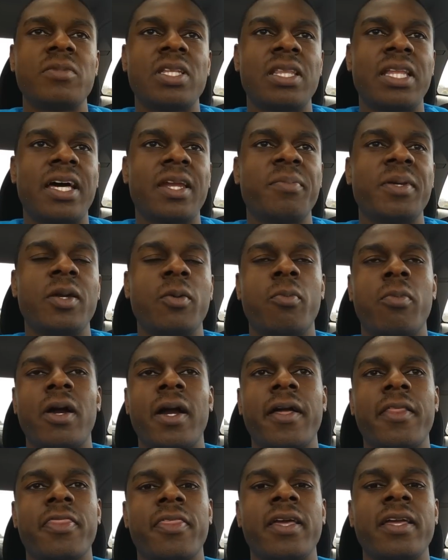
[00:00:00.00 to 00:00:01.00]
a lot of people
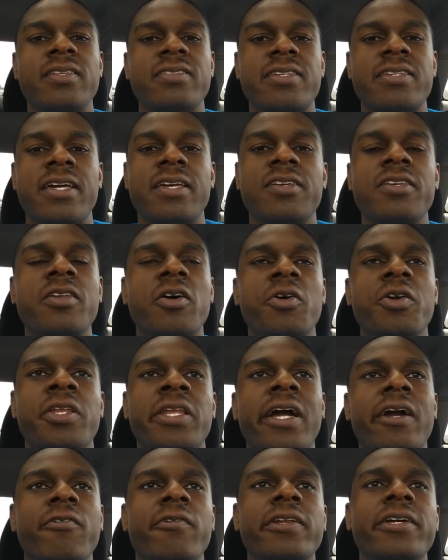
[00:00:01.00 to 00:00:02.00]
probably think that you know you're
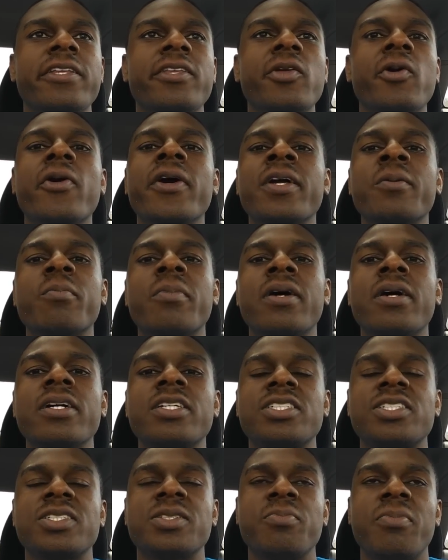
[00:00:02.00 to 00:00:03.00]
not really doing
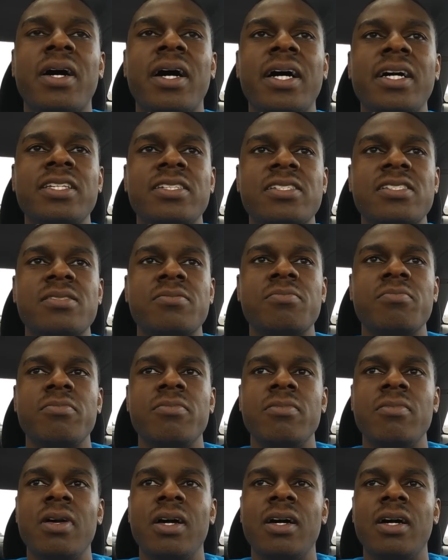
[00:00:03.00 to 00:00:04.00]
much by just
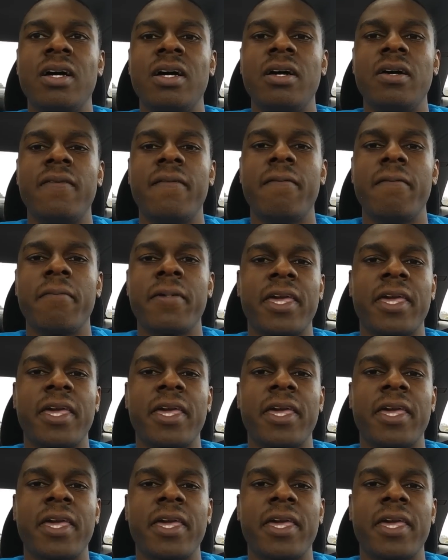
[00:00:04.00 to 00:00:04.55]
uh,